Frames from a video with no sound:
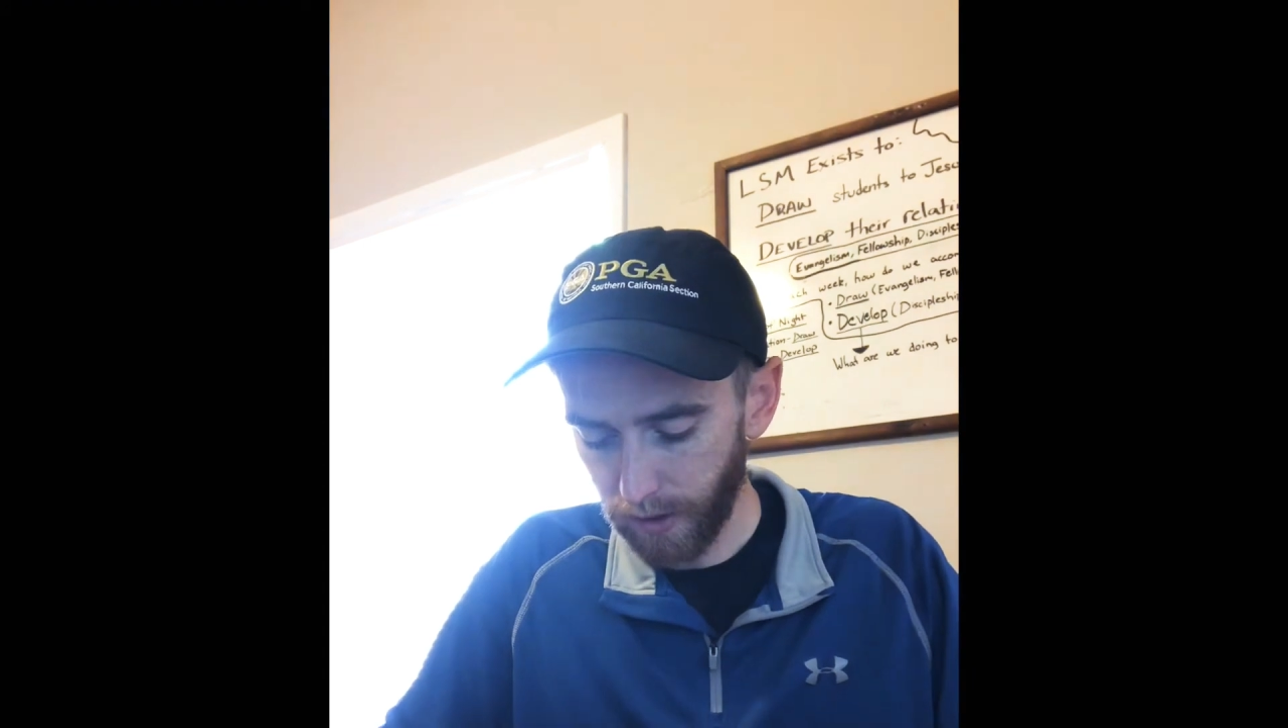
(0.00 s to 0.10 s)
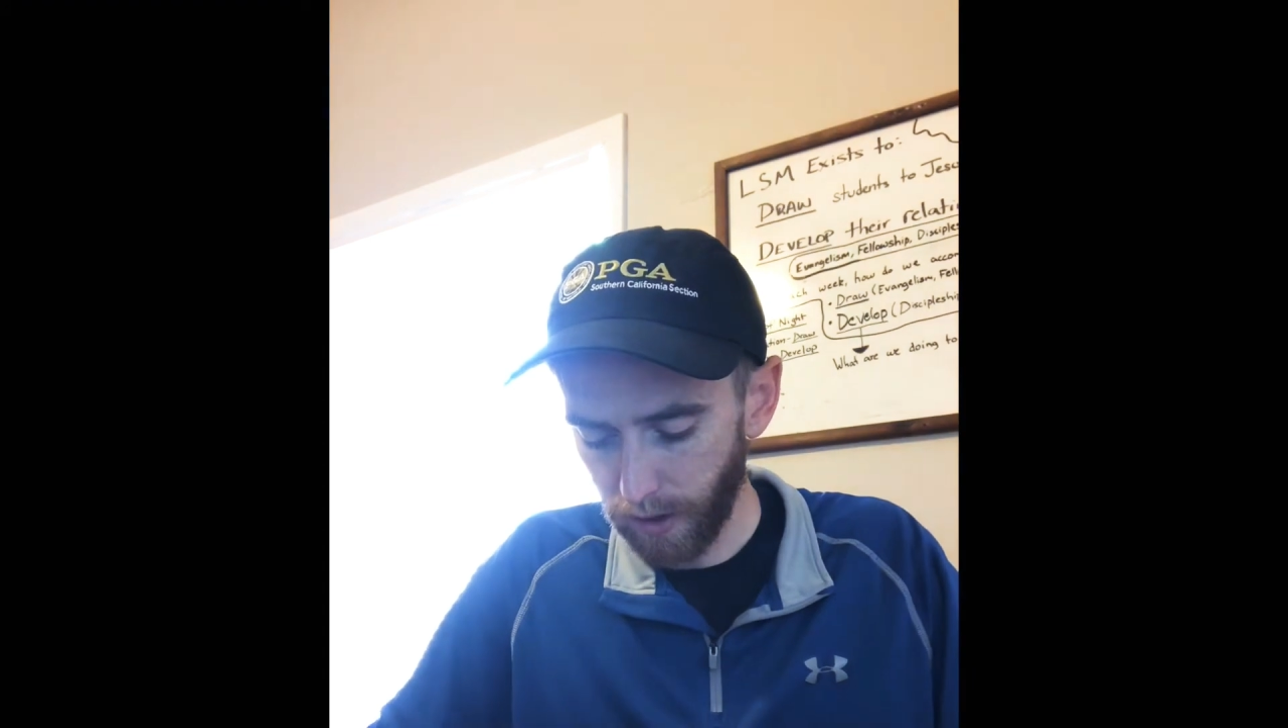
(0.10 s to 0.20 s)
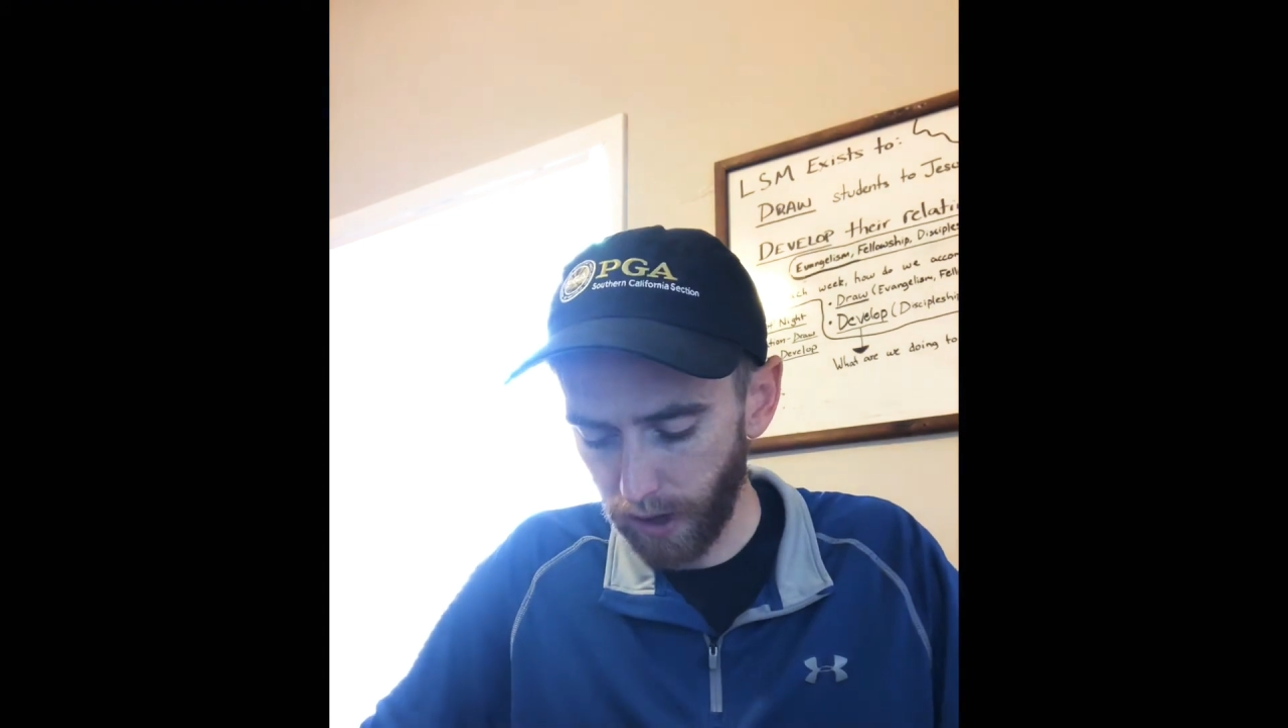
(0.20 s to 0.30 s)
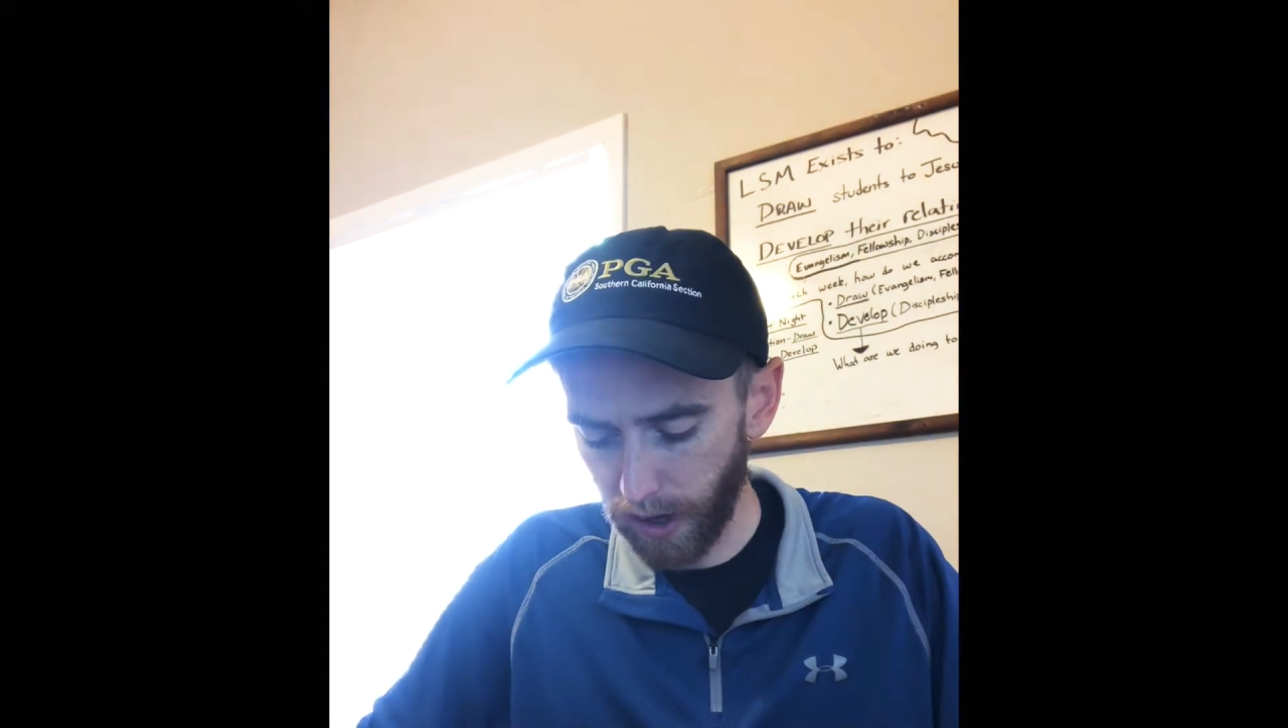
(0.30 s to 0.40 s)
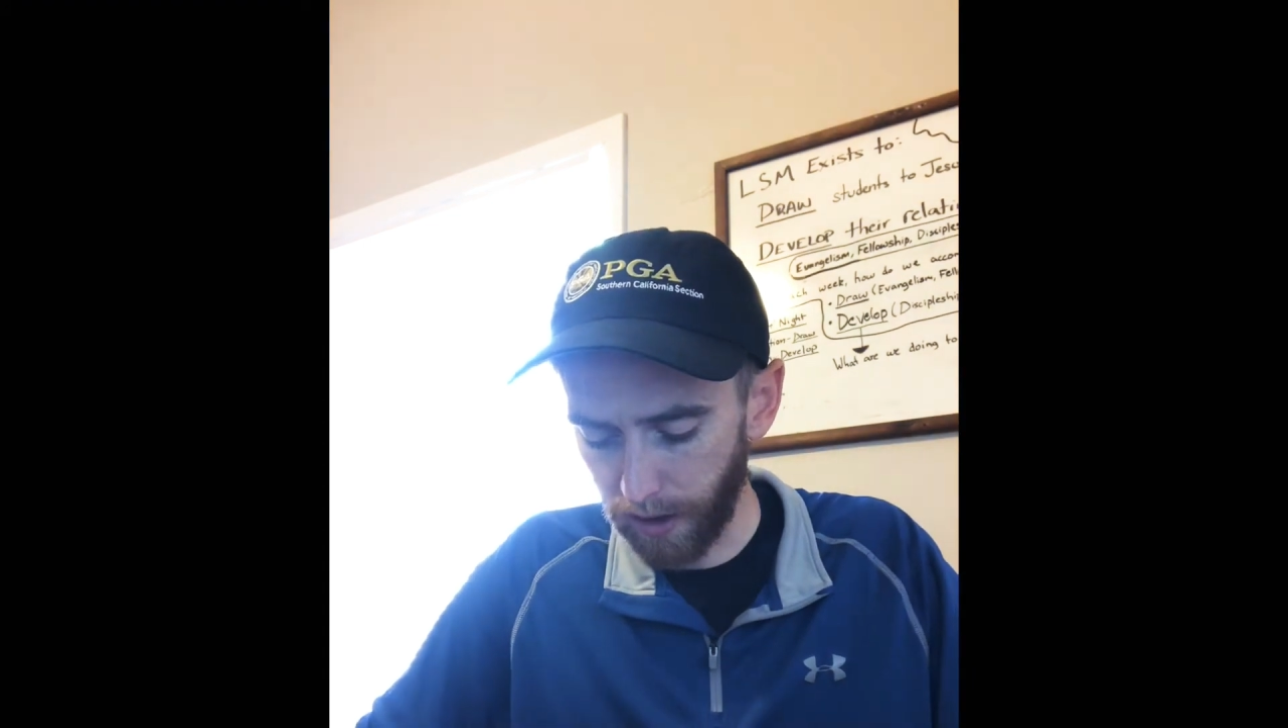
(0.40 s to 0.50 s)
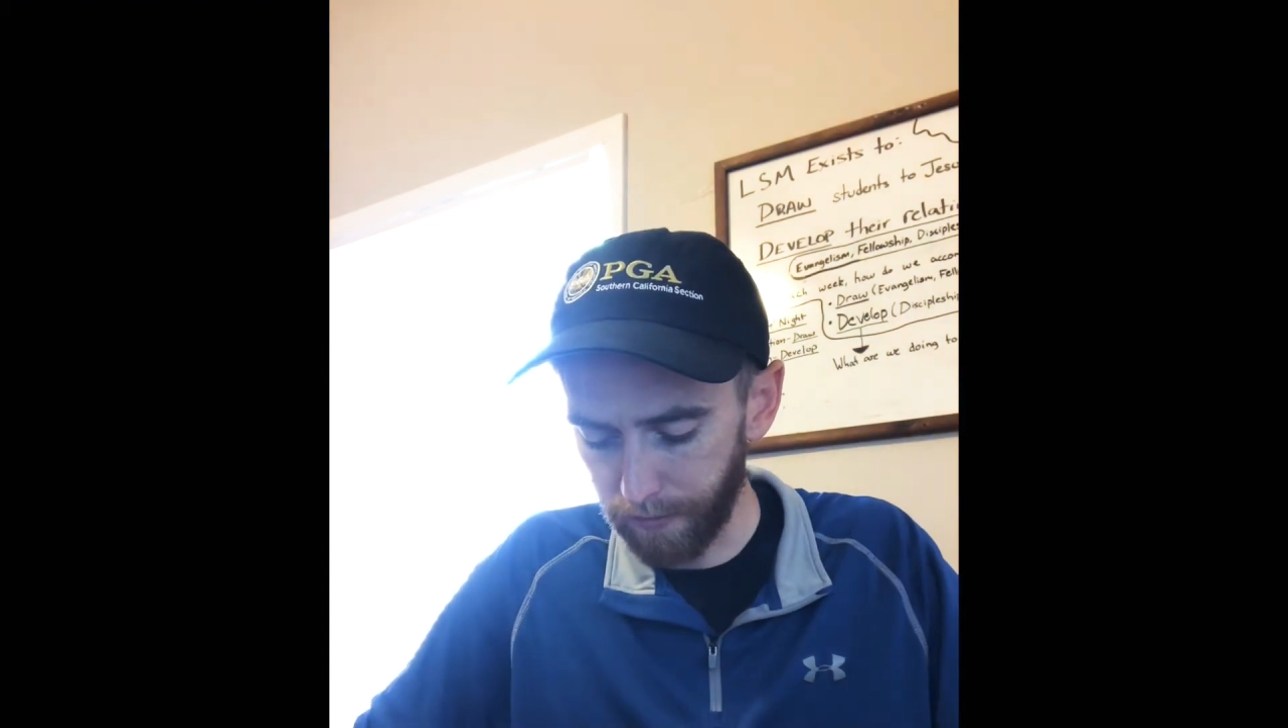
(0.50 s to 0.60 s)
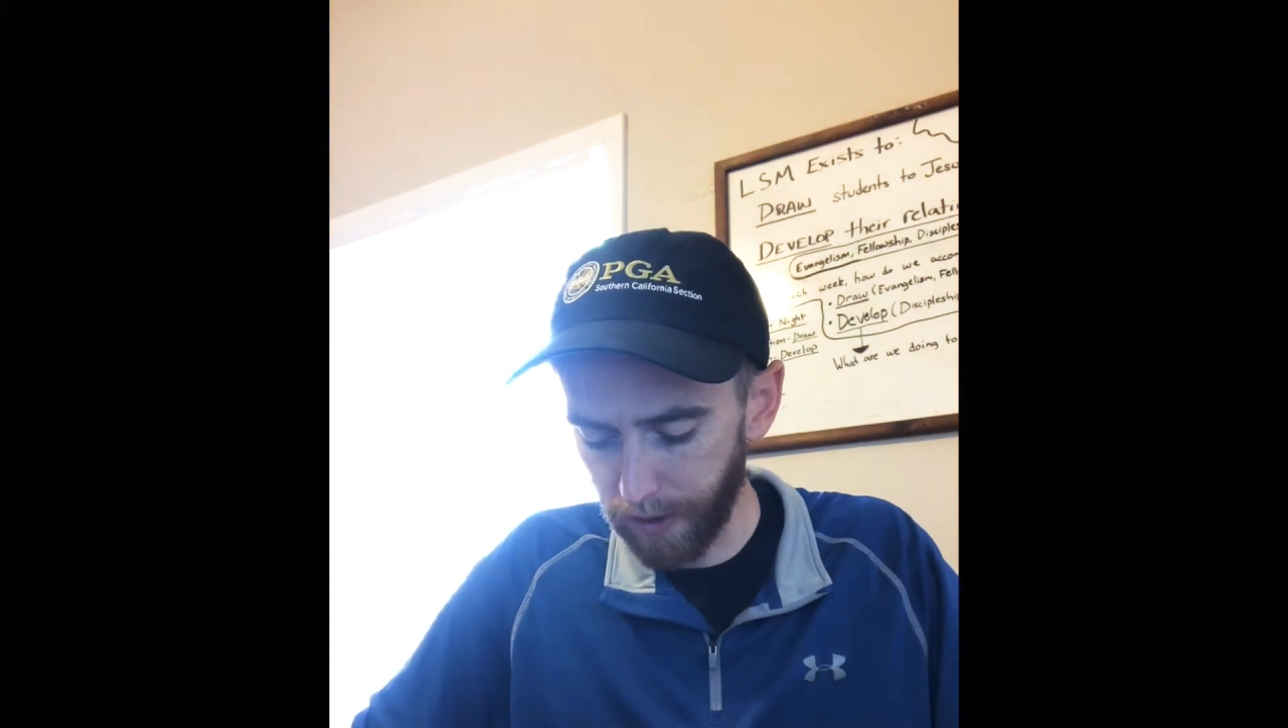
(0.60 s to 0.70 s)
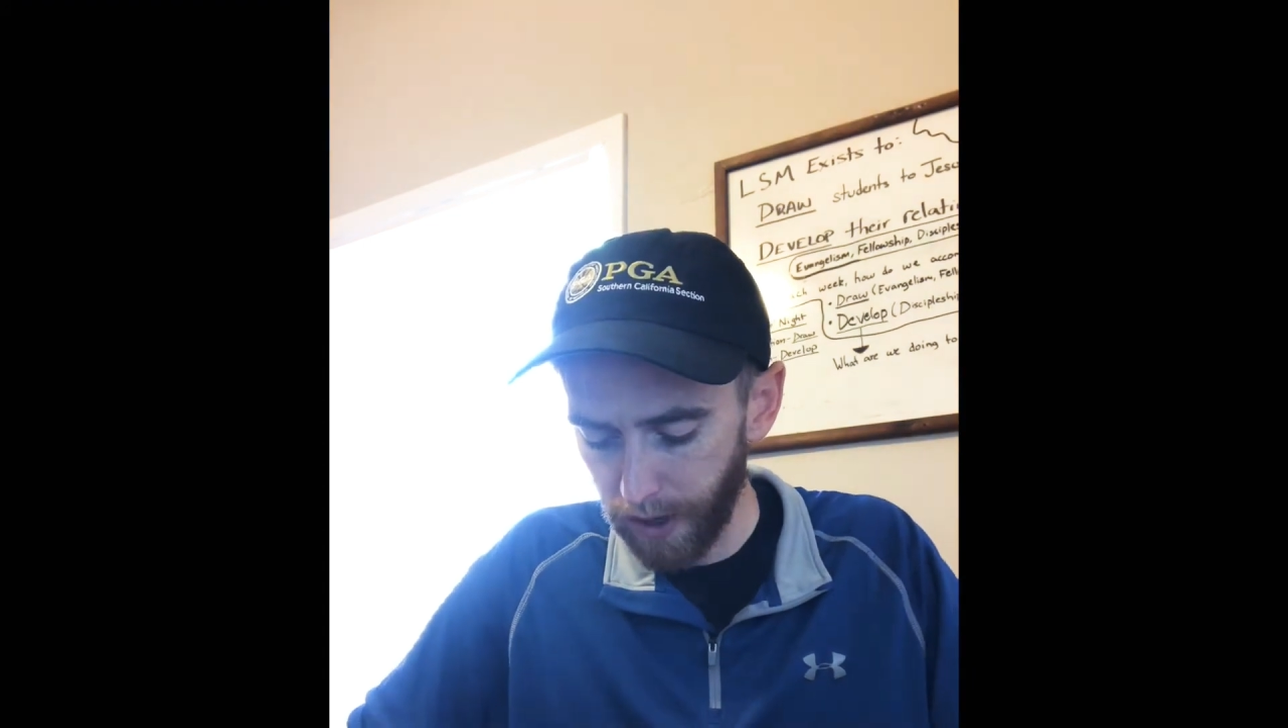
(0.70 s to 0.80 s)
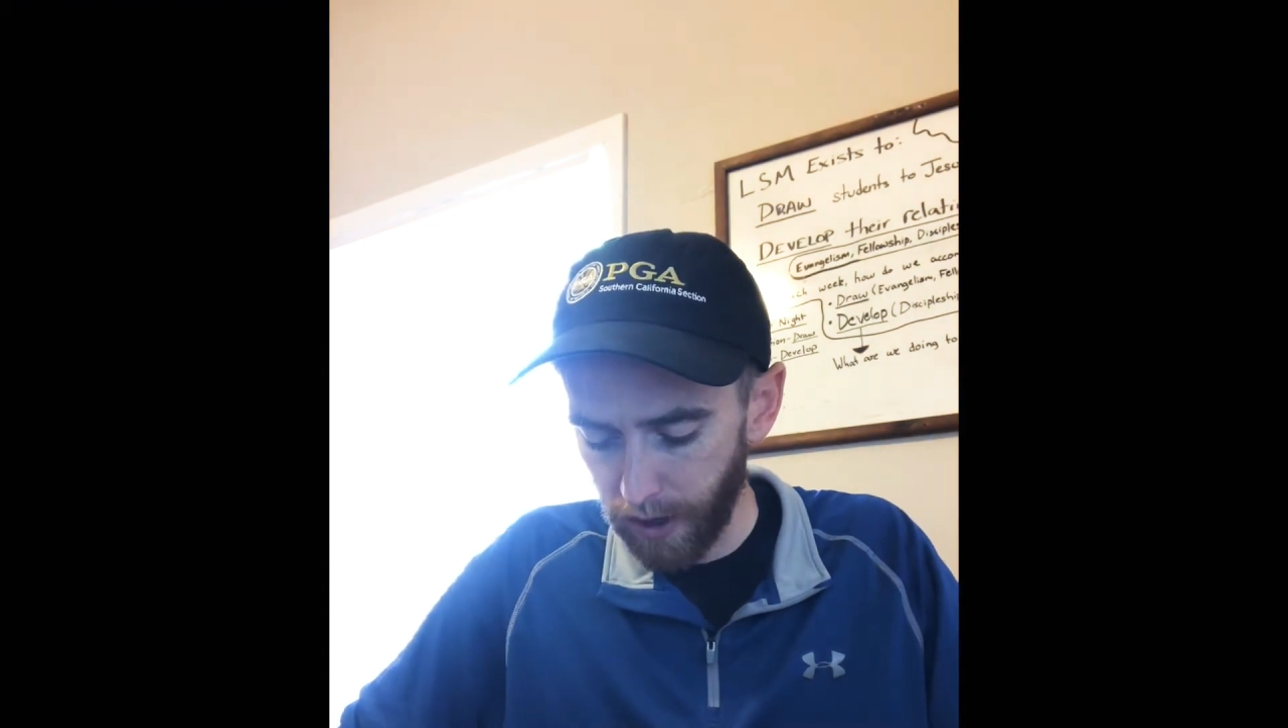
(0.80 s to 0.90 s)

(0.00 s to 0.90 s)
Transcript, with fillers: Um,